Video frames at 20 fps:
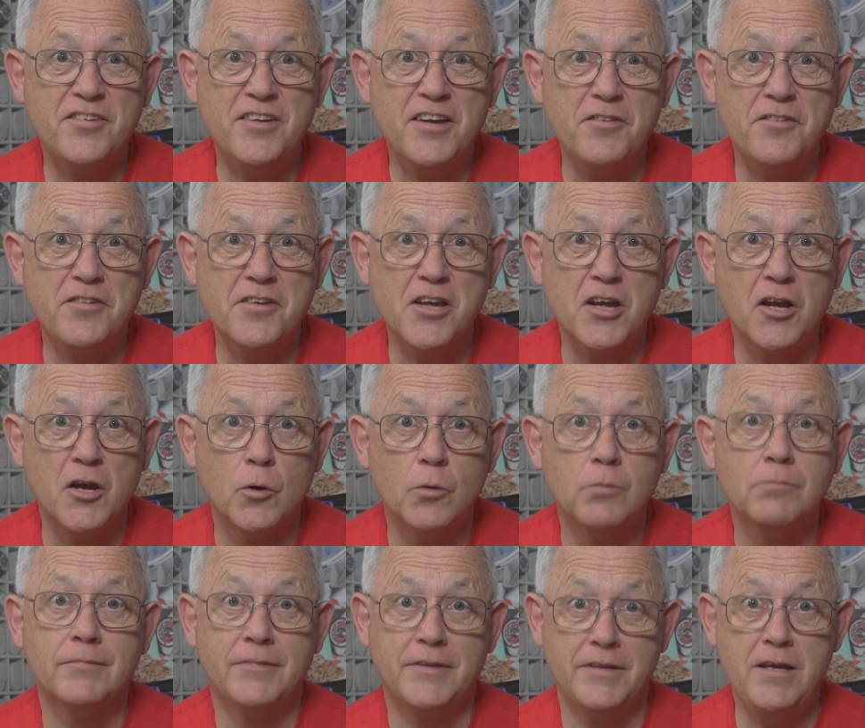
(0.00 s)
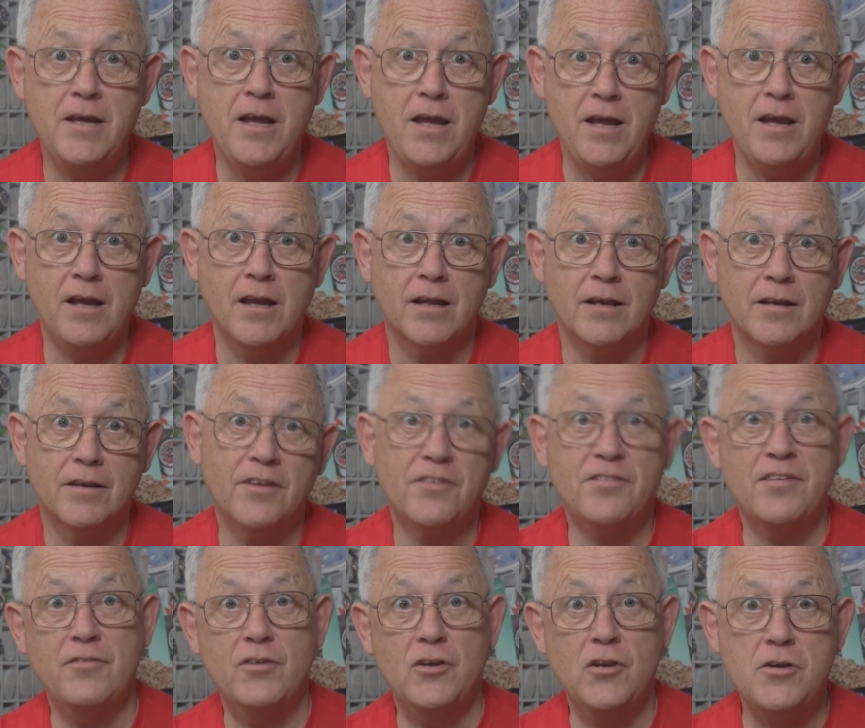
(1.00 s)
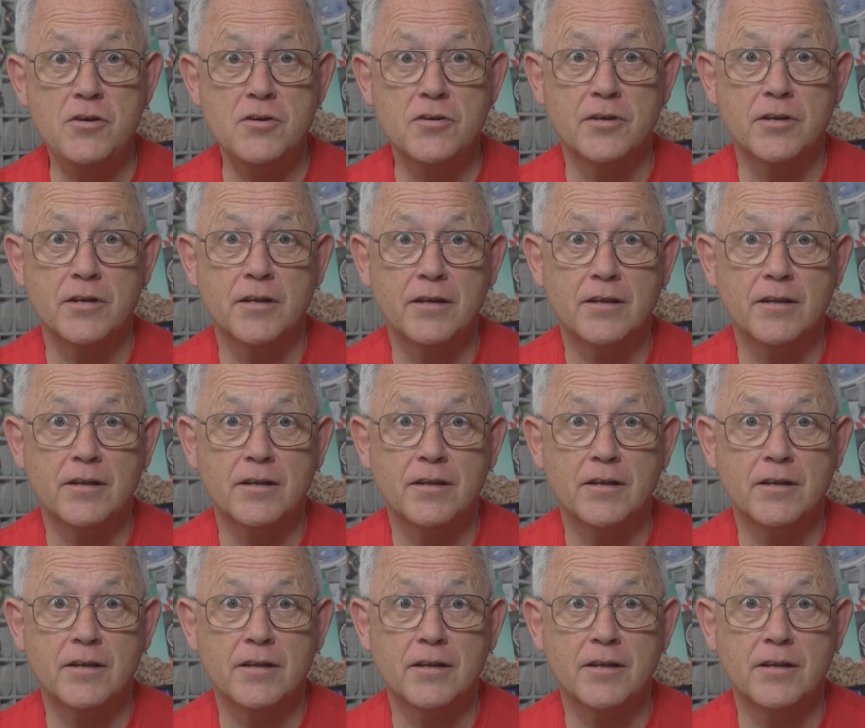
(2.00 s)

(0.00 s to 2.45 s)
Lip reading: years ago. Yeah, let's have a look.